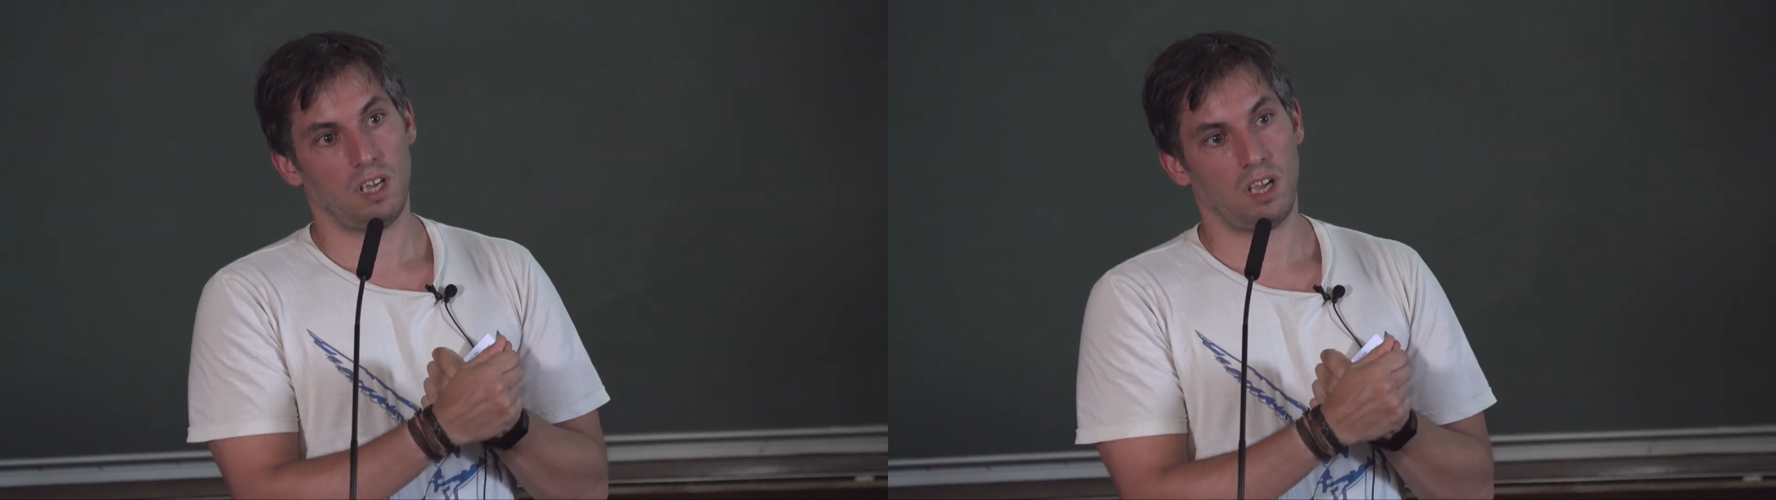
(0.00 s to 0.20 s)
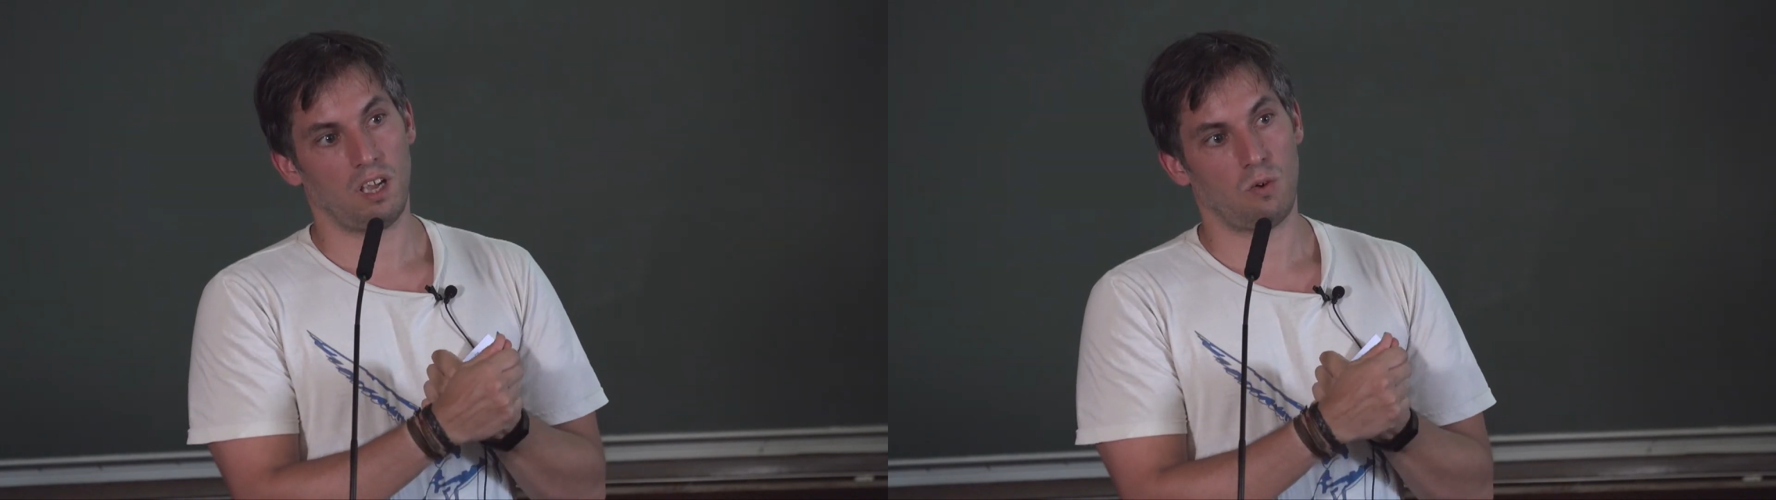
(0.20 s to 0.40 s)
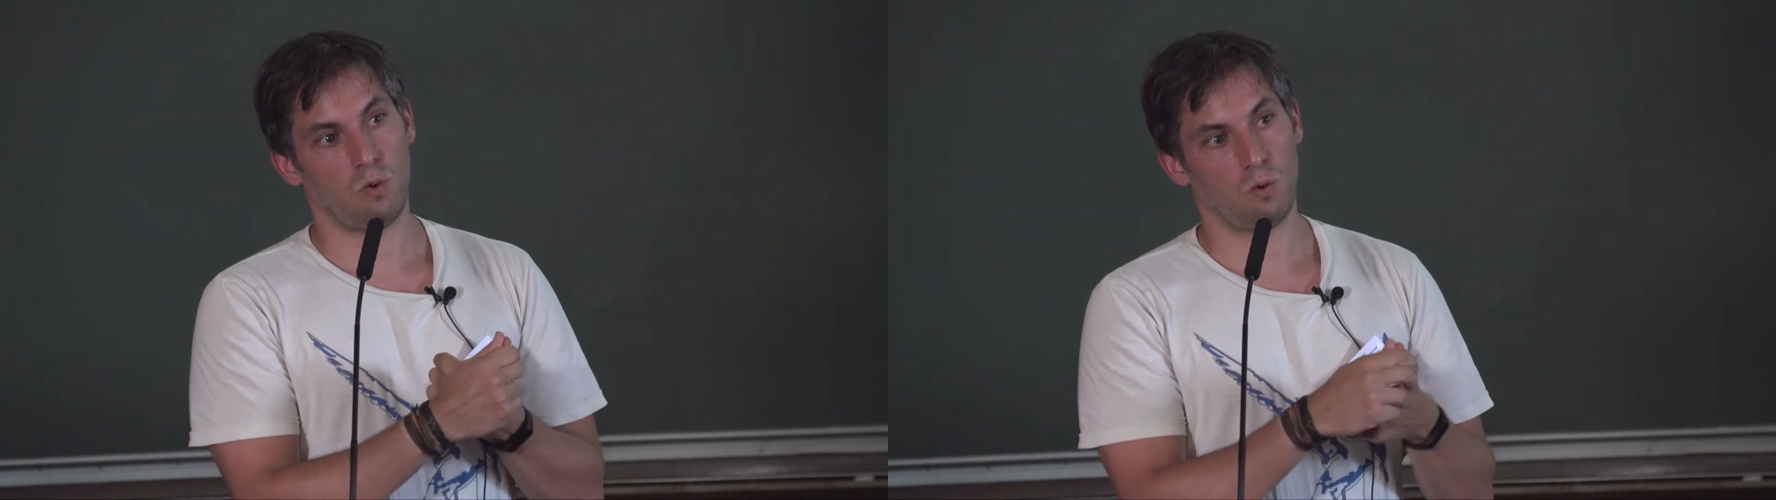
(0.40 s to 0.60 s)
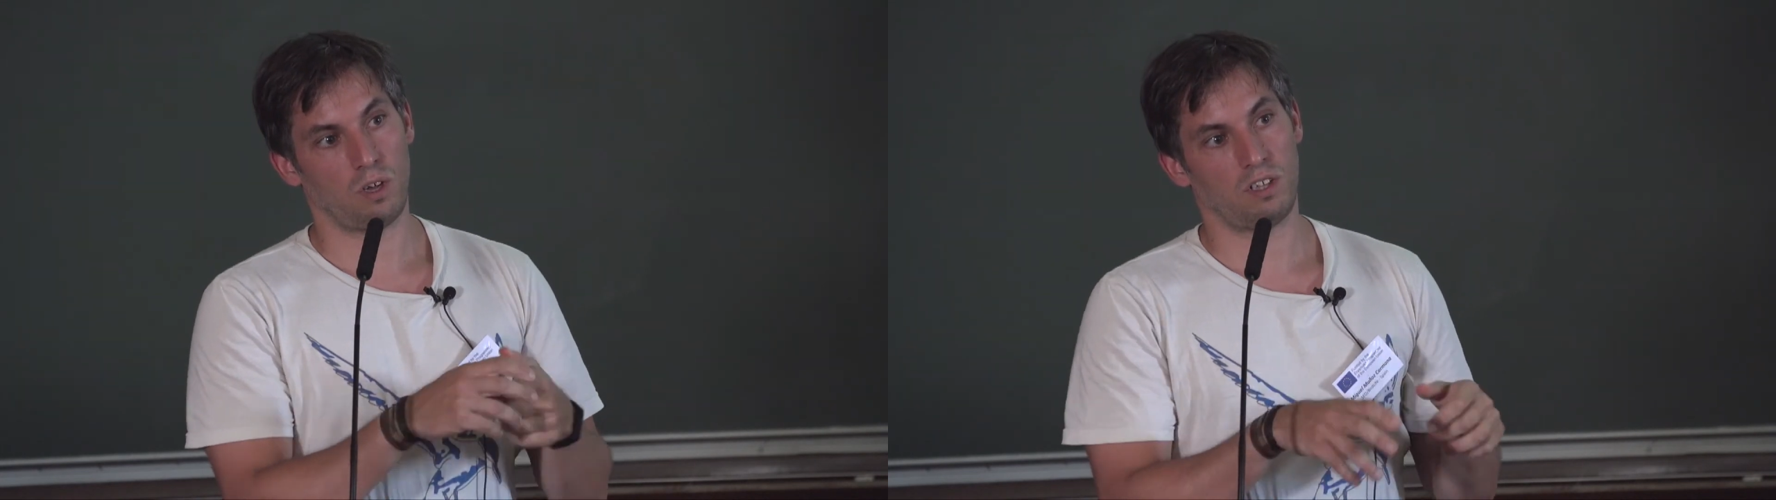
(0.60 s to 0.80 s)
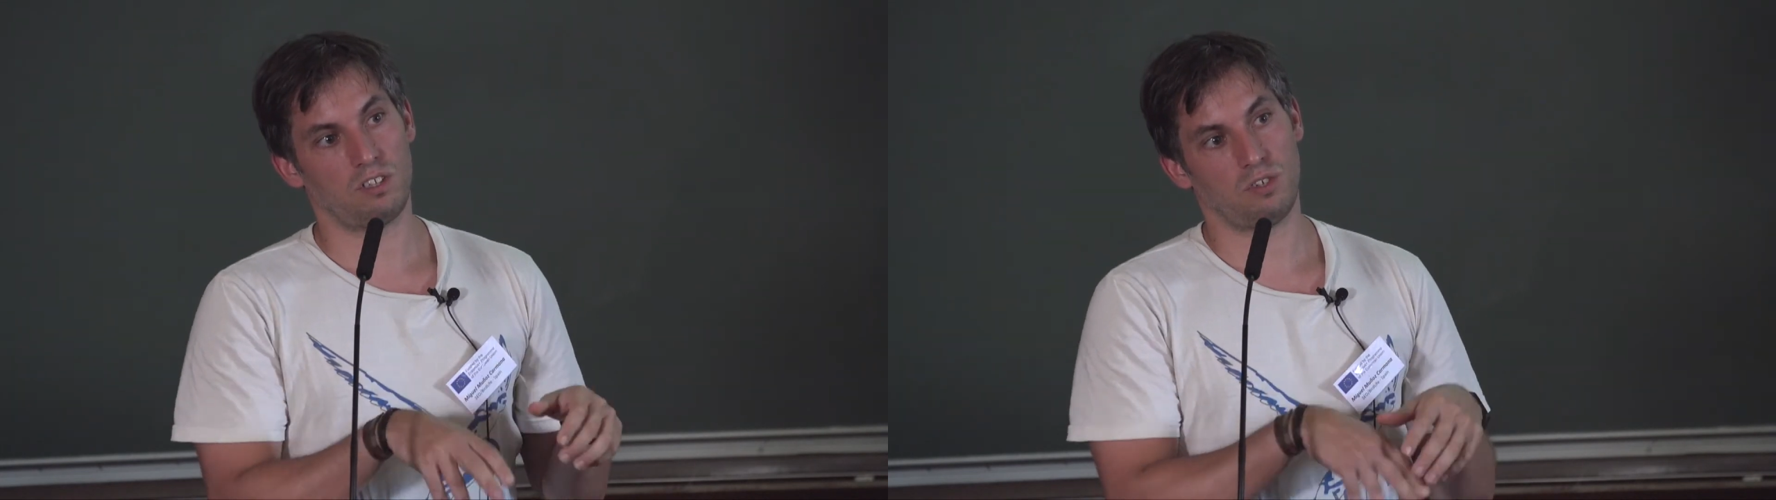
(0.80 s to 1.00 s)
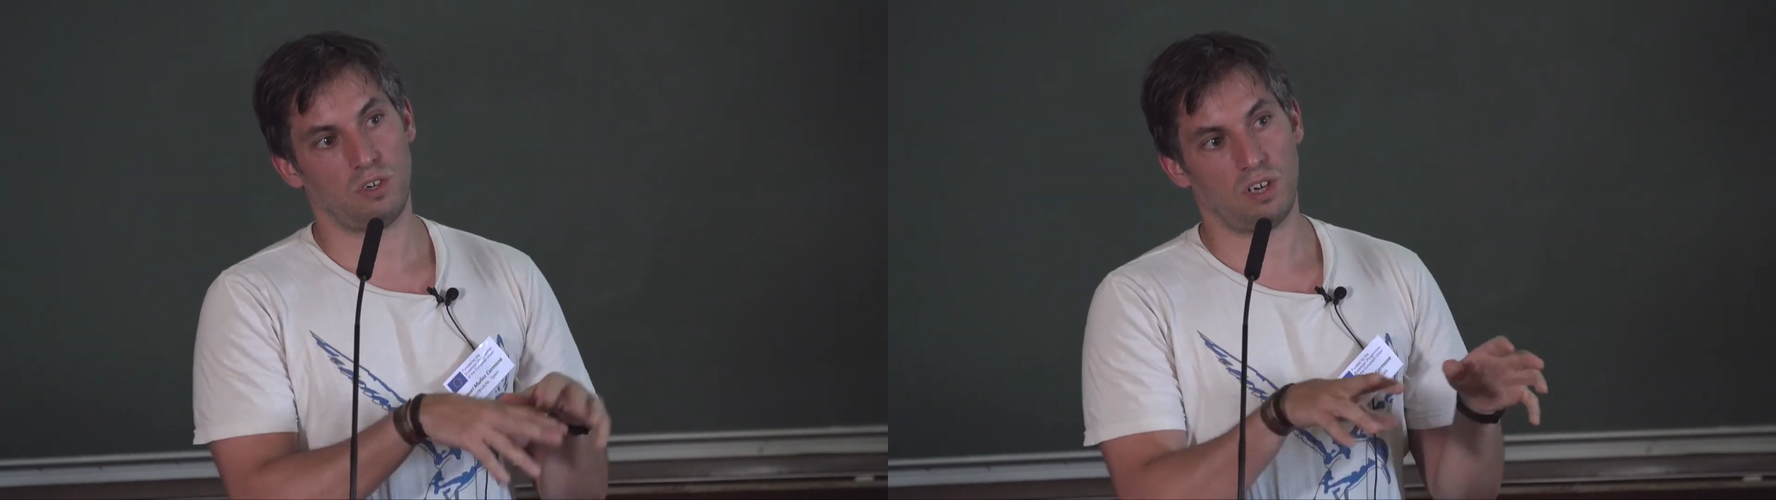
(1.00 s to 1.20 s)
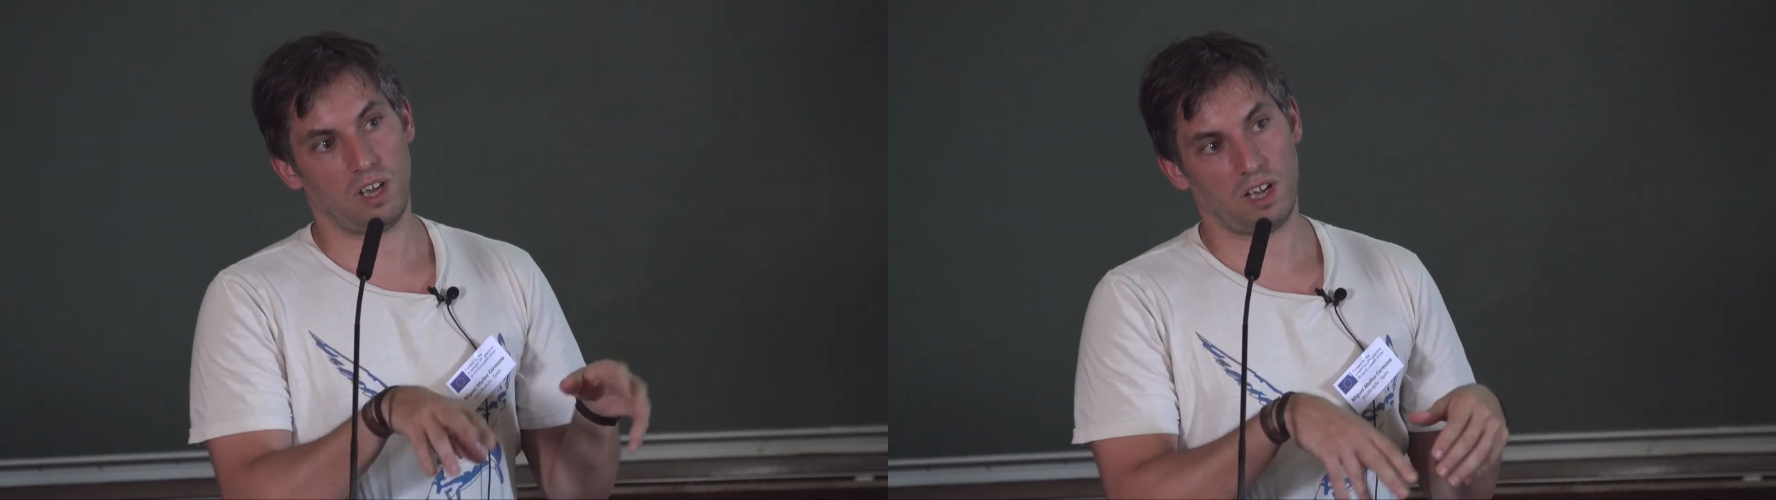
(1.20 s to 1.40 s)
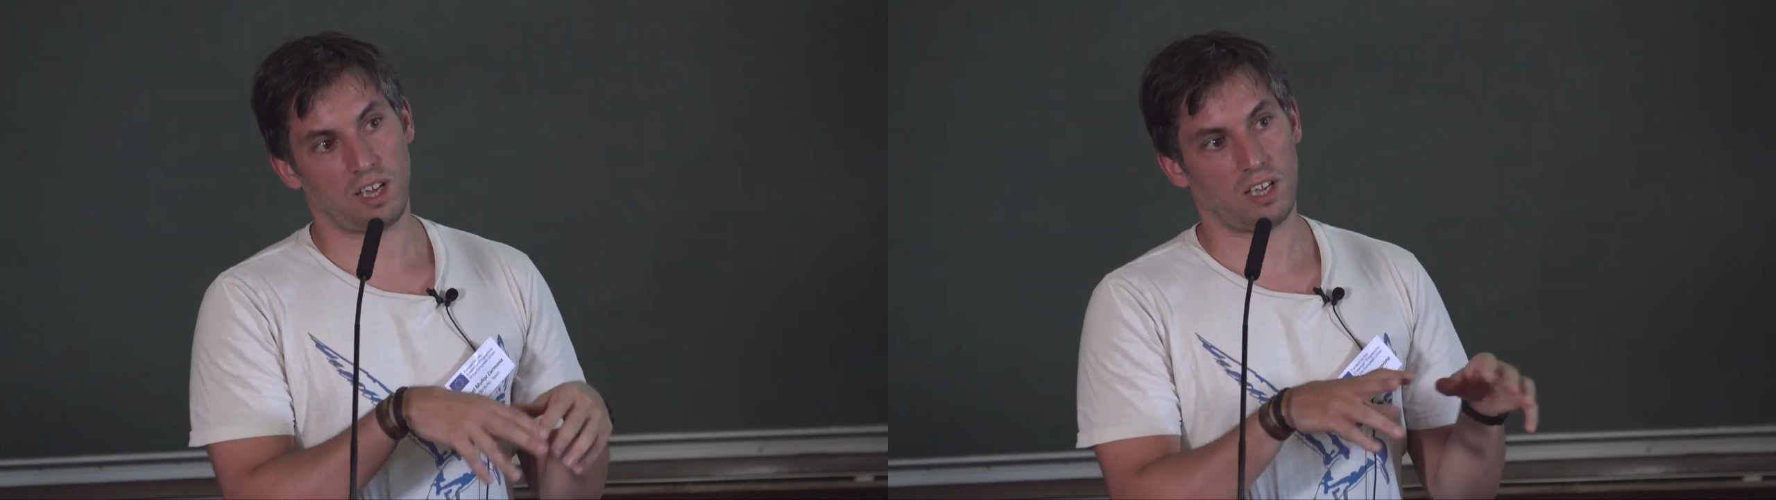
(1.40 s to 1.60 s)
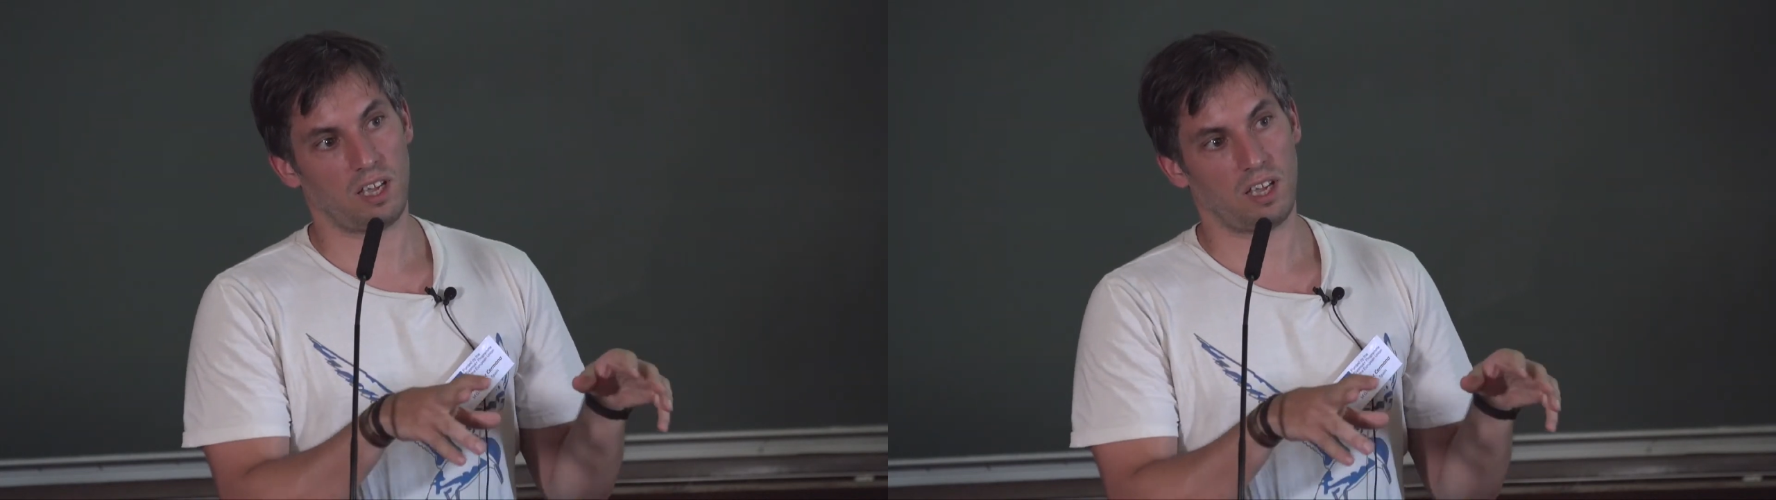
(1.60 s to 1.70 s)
who told